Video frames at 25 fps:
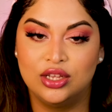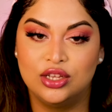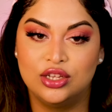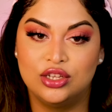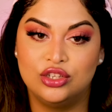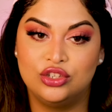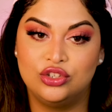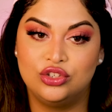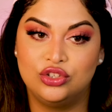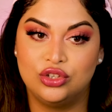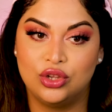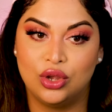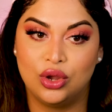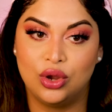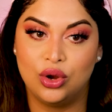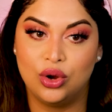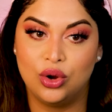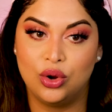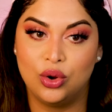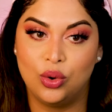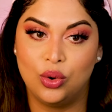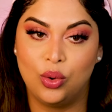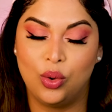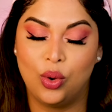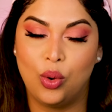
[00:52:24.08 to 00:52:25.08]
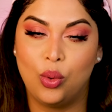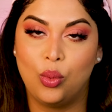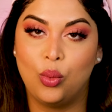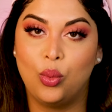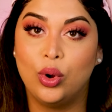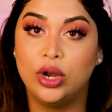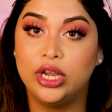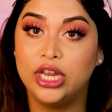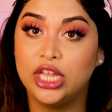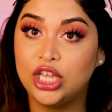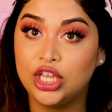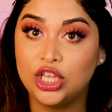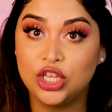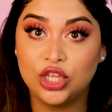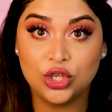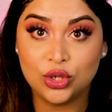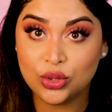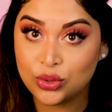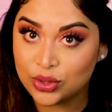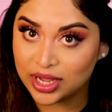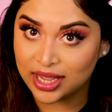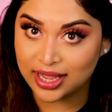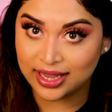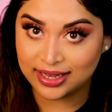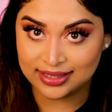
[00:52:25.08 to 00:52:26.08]
So what do
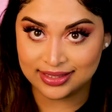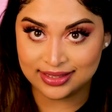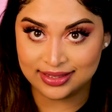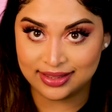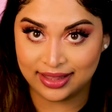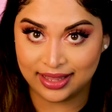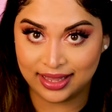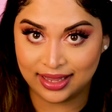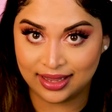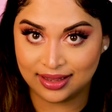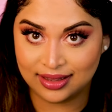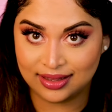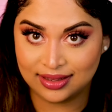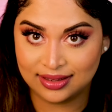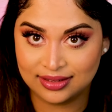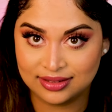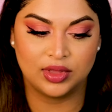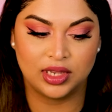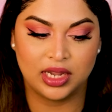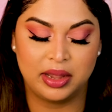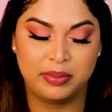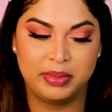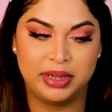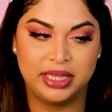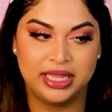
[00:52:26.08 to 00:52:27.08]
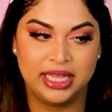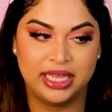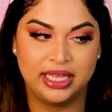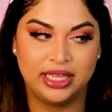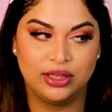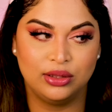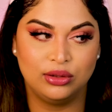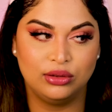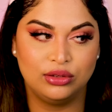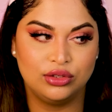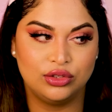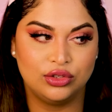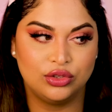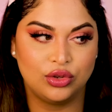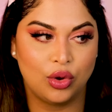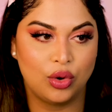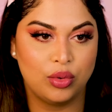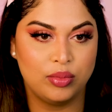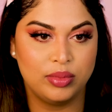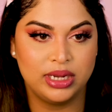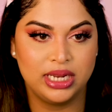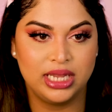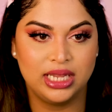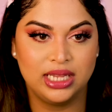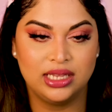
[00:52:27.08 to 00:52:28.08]
you guys think? I mean, they killed so
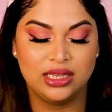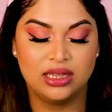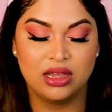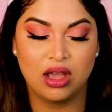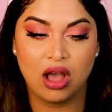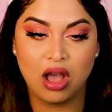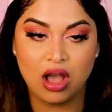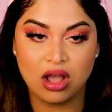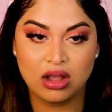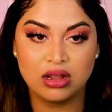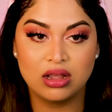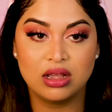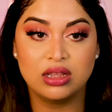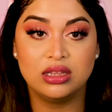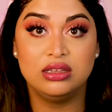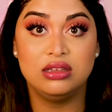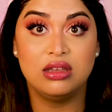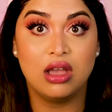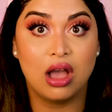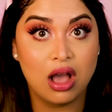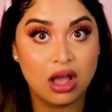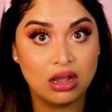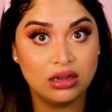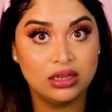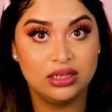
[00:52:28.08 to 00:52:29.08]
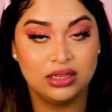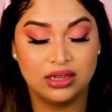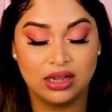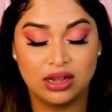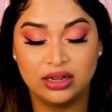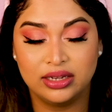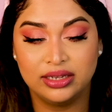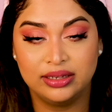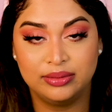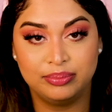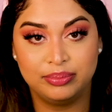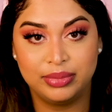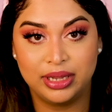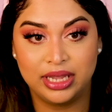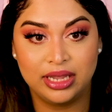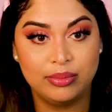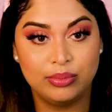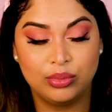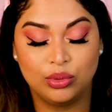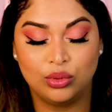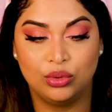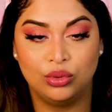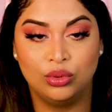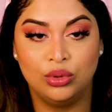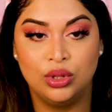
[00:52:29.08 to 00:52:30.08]
many young
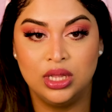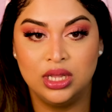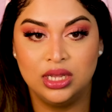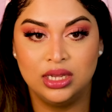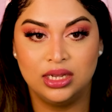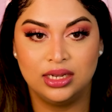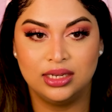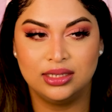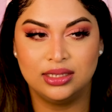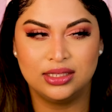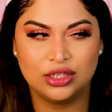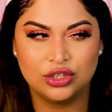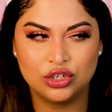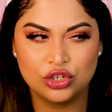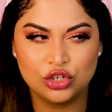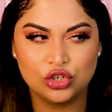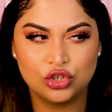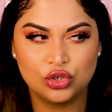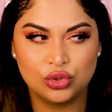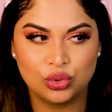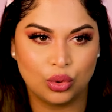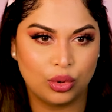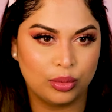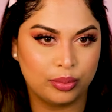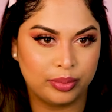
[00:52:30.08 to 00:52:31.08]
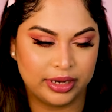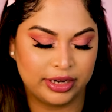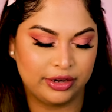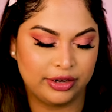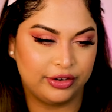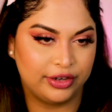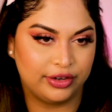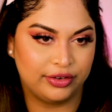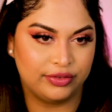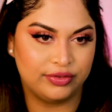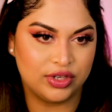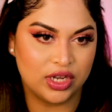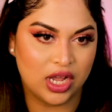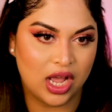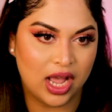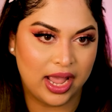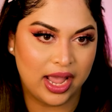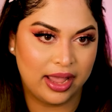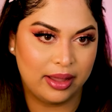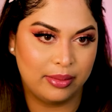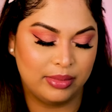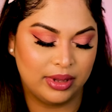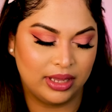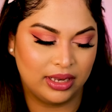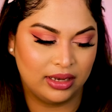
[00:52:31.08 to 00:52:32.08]
people in such a short period of
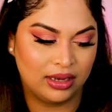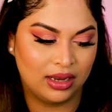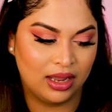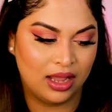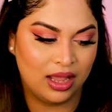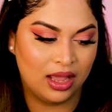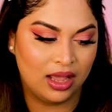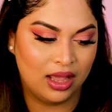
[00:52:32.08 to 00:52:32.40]
time. And